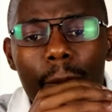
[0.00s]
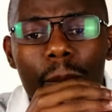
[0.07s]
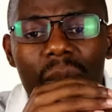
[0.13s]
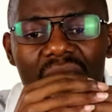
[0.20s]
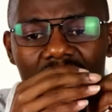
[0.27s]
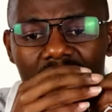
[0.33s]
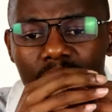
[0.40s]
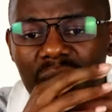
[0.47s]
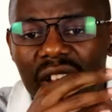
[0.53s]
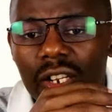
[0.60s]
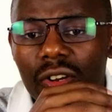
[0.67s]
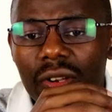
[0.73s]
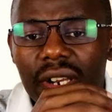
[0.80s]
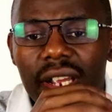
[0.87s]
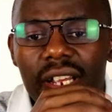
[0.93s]
Many
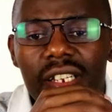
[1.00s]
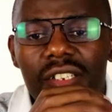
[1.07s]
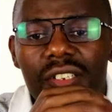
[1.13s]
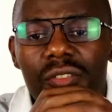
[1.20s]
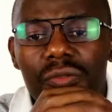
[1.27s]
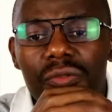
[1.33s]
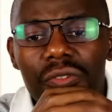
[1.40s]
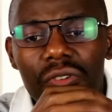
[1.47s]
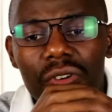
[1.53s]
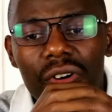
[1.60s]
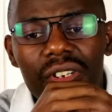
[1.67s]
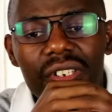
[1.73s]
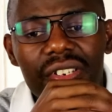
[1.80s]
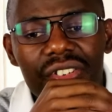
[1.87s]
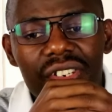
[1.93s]
millionaires do
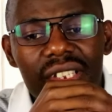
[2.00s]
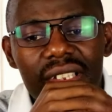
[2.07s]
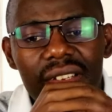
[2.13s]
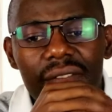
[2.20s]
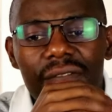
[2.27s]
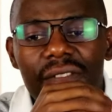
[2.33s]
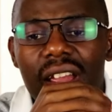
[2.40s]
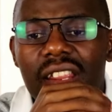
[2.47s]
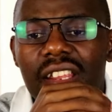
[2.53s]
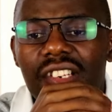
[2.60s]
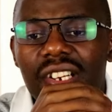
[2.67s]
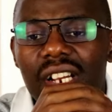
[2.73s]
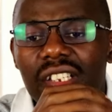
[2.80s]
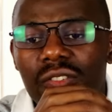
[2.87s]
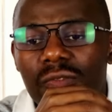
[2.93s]
not receive
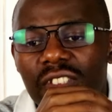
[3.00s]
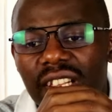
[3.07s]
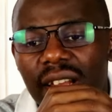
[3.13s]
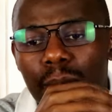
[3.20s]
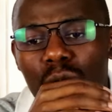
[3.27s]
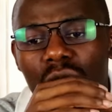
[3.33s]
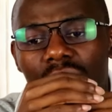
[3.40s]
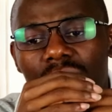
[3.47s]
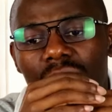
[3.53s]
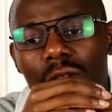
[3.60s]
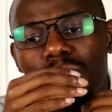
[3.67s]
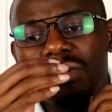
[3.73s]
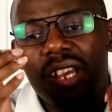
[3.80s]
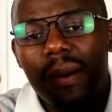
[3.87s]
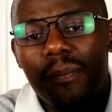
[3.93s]
financial support
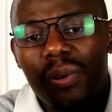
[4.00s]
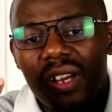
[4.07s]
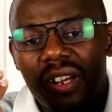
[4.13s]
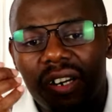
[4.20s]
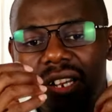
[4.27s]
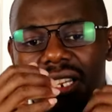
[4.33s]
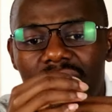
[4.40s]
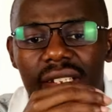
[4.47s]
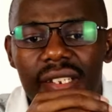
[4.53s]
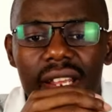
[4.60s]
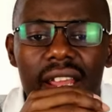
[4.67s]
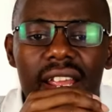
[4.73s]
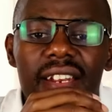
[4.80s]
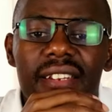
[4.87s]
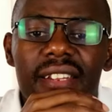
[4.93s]
from their parents,
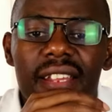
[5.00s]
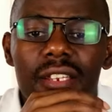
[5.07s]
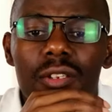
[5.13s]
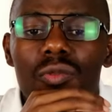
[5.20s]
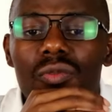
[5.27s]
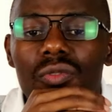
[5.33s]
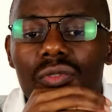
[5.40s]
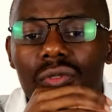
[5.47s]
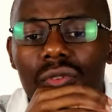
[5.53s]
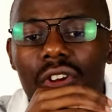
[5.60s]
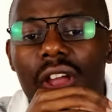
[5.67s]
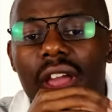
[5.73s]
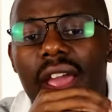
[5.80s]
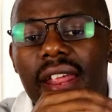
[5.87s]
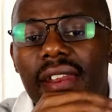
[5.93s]
and they
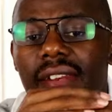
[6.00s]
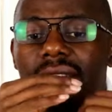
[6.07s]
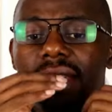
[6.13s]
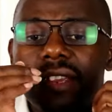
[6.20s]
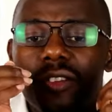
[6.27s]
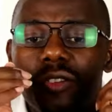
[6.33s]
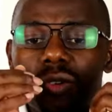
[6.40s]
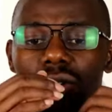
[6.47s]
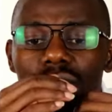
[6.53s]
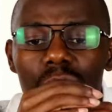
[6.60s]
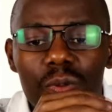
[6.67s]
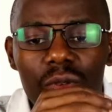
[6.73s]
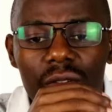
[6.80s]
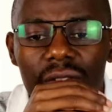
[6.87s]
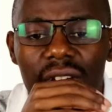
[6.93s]

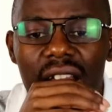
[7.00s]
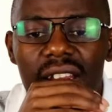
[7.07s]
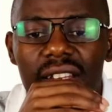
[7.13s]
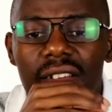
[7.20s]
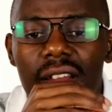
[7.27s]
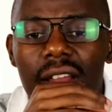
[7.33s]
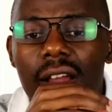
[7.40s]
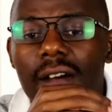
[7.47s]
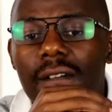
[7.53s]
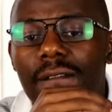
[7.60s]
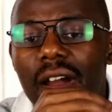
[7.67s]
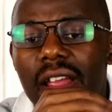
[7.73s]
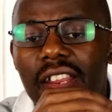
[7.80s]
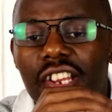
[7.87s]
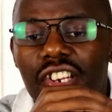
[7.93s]
don't provide
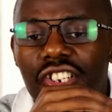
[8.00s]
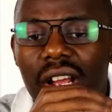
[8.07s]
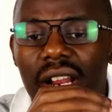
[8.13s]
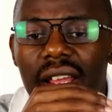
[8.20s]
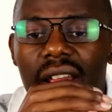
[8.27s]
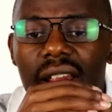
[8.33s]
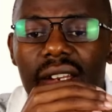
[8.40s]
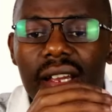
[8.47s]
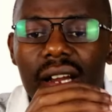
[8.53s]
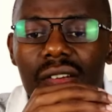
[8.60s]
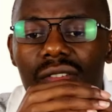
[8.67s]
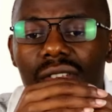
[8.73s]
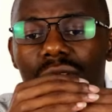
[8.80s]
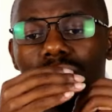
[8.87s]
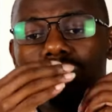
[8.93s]
financial
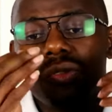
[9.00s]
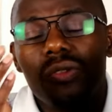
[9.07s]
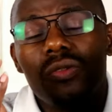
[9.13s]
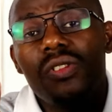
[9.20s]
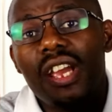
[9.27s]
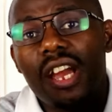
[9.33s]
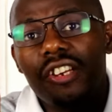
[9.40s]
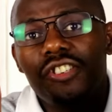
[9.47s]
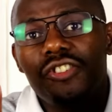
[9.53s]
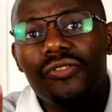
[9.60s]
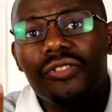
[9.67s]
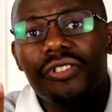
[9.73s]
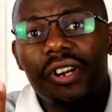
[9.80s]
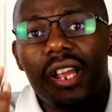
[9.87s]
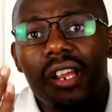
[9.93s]
handouts to their
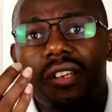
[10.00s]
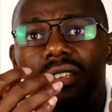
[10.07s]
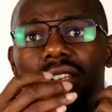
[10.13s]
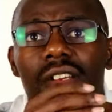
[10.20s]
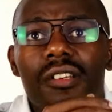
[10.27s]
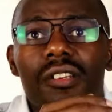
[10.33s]
children.